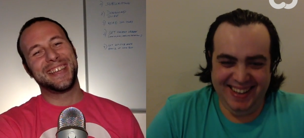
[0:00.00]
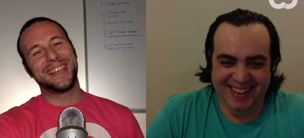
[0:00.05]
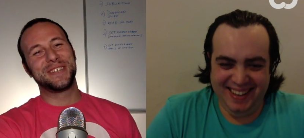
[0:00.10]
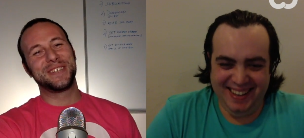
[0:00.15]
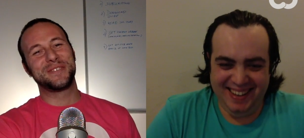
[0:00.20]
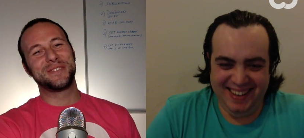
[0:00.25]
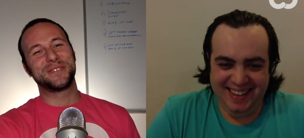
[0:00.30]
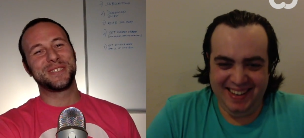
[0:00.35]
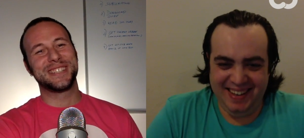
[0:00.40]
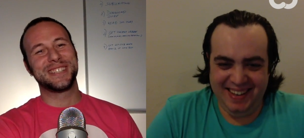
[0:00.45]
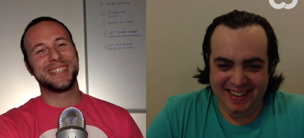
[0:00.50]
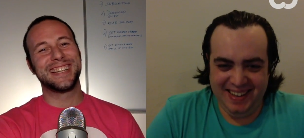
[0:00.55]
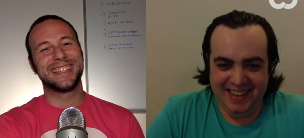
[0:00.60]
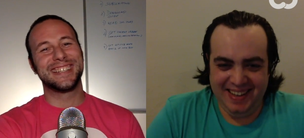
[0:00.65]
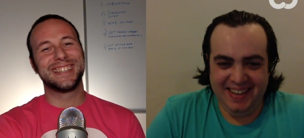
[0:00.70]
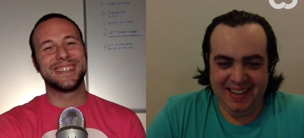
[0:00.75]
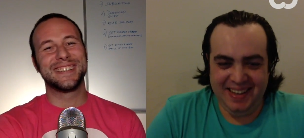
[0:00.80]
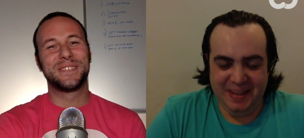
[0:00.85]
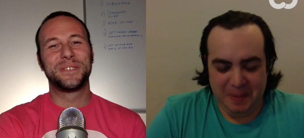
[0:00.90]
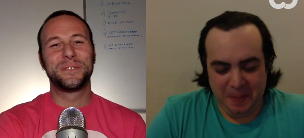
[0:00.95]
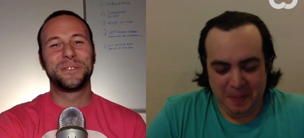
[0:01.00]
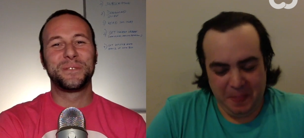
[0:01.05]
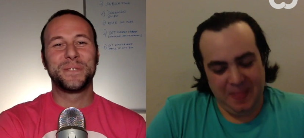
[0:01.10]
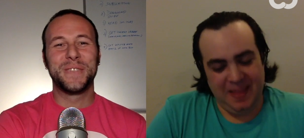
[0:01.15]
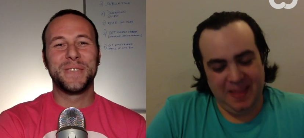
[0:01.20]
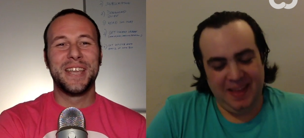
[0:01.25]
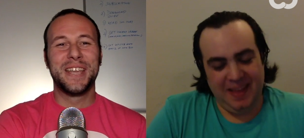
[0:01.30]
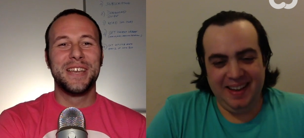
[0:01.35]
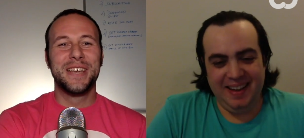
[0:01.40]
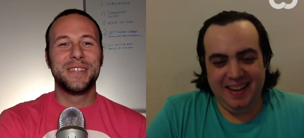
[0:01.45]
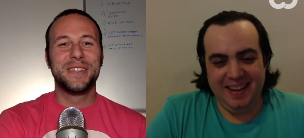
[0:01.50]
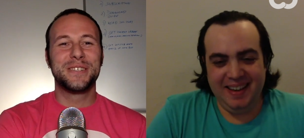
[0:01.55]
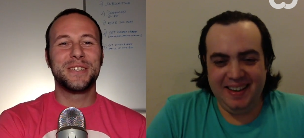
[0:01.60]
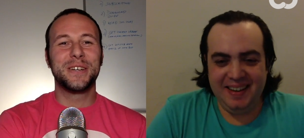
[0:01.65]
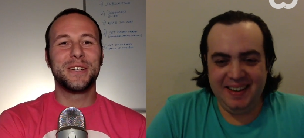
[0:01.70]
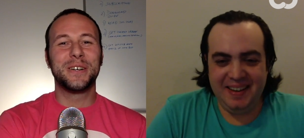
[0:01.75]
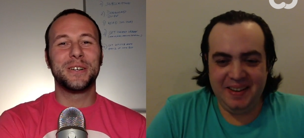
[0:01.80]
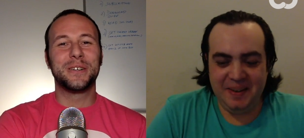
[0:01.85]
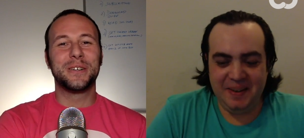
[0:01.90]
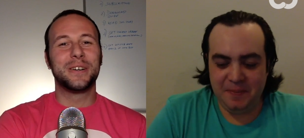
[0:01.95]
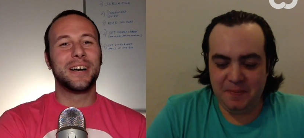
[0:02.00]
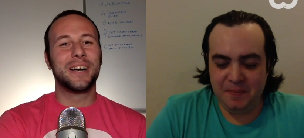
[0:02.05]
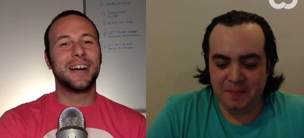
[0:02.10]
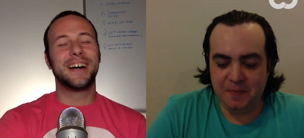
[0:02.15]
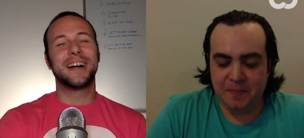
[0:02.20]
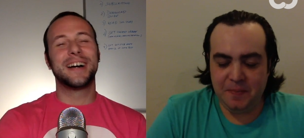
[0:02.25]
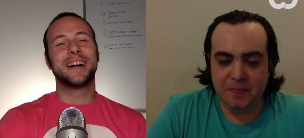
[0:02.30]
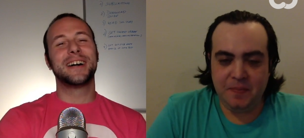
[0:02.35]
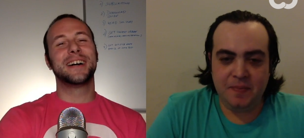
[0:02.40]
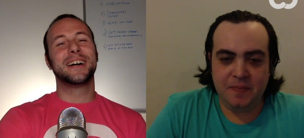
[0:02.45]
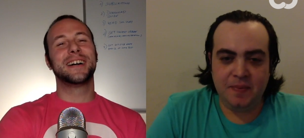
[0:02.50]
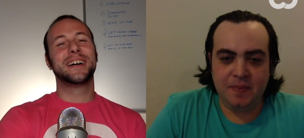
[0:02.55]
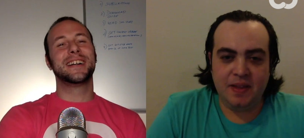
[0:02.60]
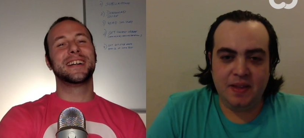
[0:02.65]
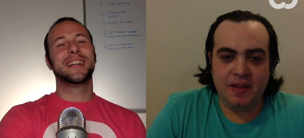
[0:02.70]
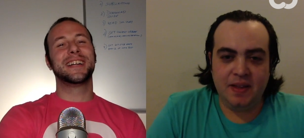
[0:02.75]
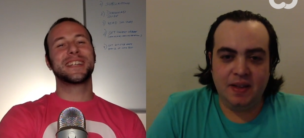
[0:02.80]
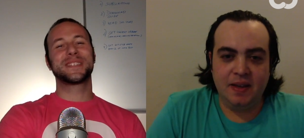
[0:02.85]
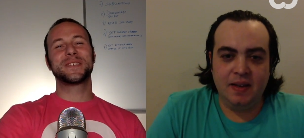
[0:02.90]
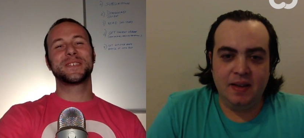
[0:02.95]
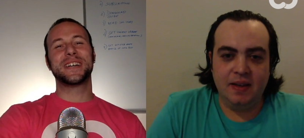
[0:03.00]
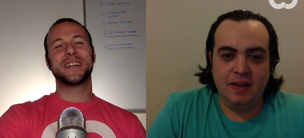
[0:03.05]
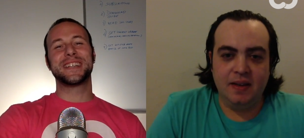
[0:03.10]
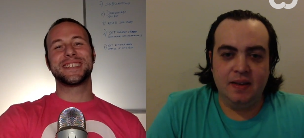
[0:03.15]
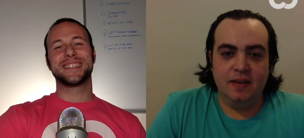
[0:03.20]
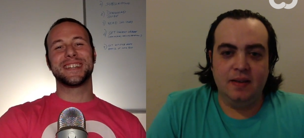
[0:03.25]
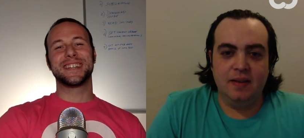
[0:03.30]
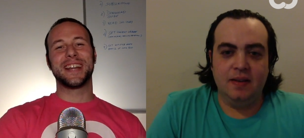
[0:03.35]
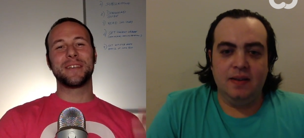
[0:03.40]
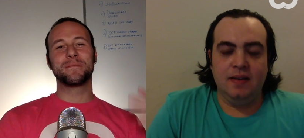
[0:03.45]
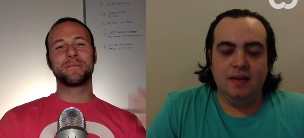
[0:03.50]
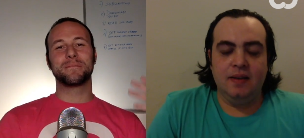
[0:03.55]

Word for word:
Speaker 1: you for that. So, uh, last question.